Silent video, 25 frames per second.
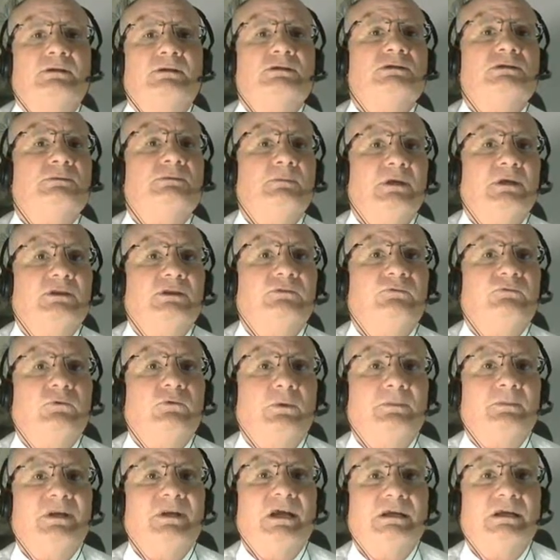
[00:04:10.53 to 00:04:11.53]
submit the
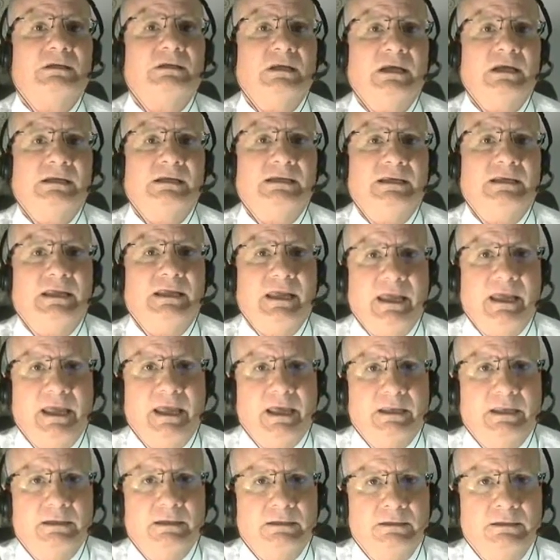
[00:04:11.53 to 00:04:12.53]
Form
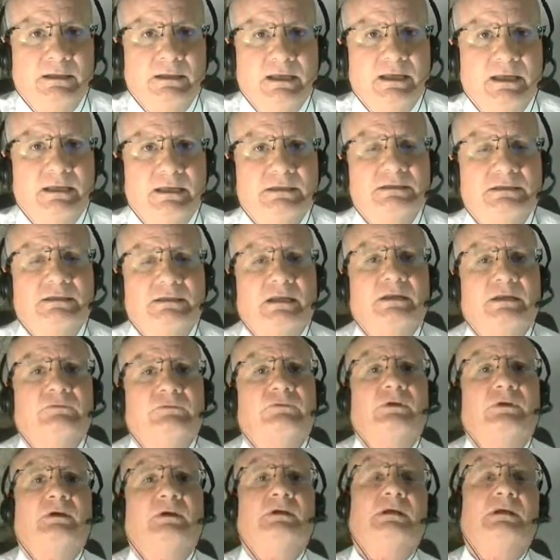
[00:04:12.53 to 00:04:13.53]
990N instead
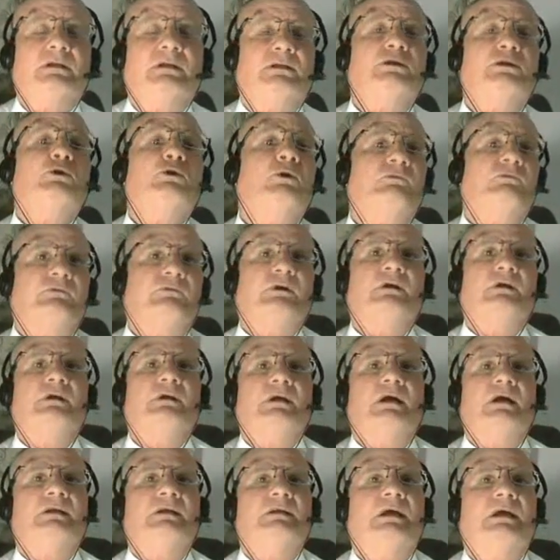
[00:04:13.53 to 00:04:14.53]
of in lieu of
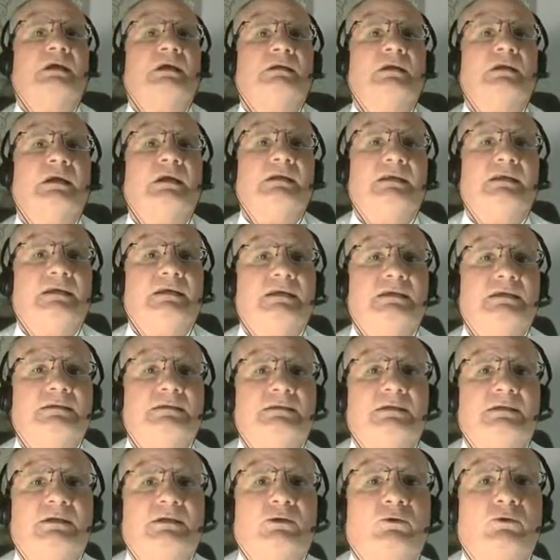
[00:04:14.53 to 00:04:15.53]
a 990
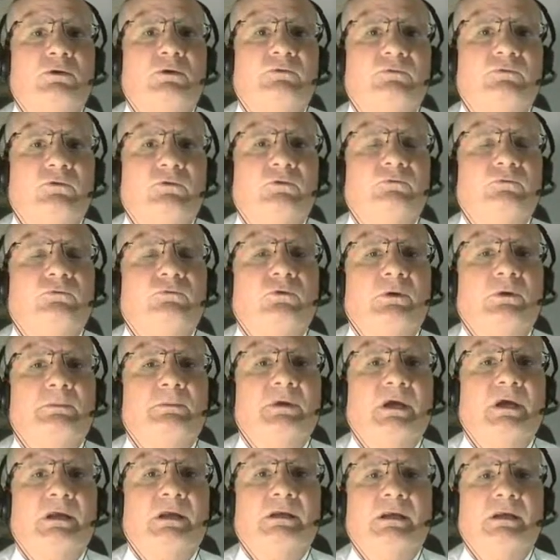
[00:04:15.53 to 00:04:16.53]
EZ or a full Form
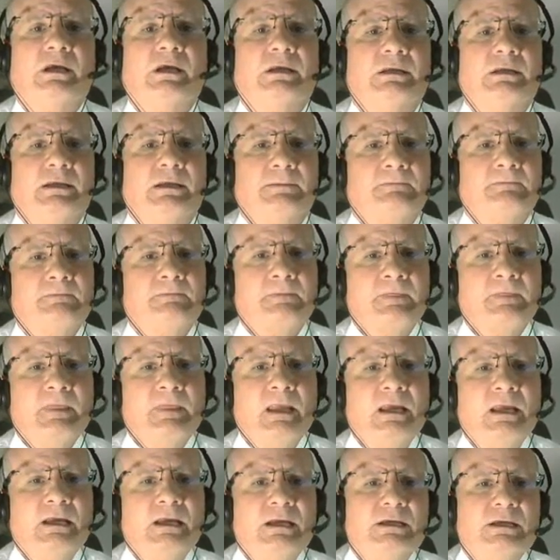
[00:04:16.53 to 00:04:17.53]
990.
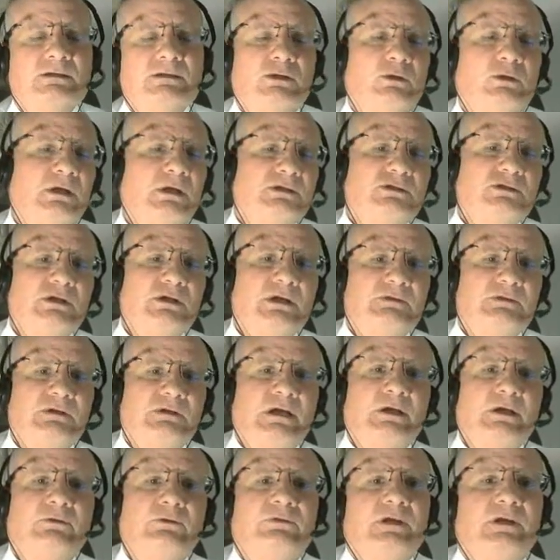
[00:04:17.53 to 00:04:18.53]
So let's look at
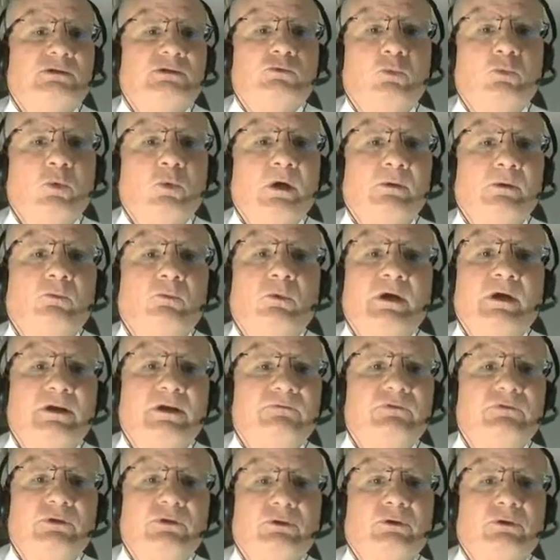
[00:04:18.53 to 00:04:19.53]
the other things. What
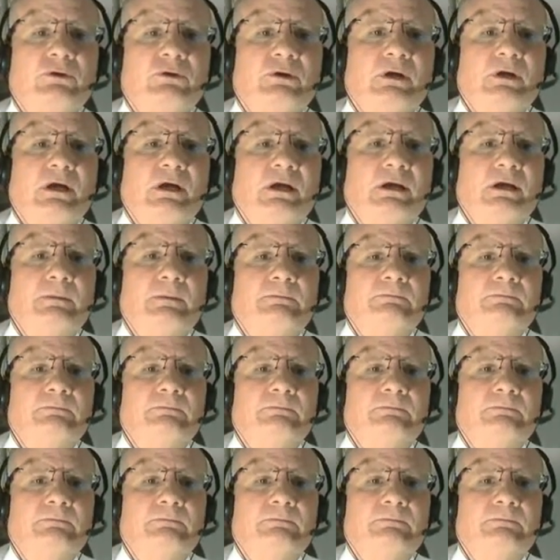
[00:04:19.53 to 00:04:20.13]
if your